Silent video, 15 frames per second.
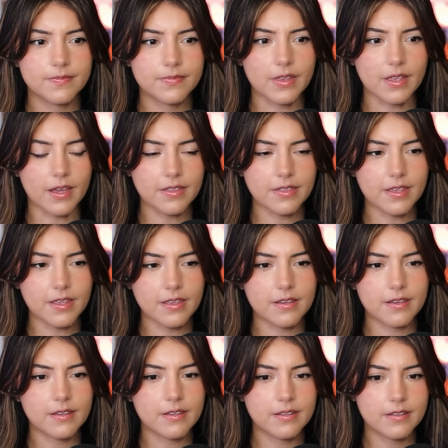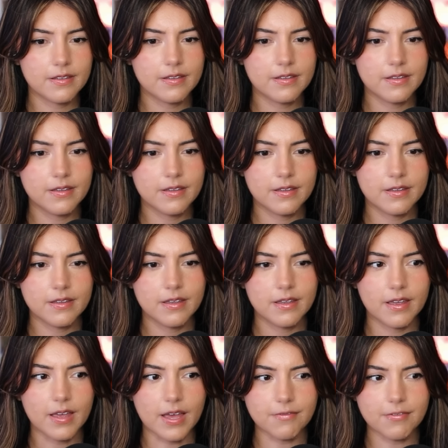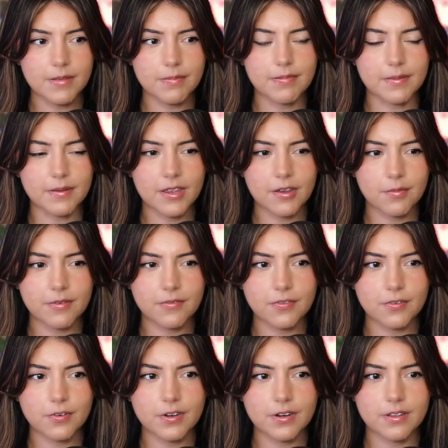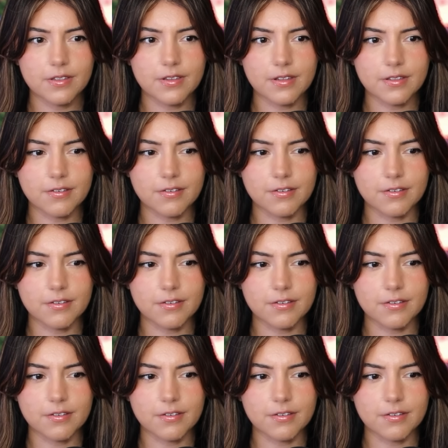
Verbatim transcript: I think... Have we been here before in a Doctor Who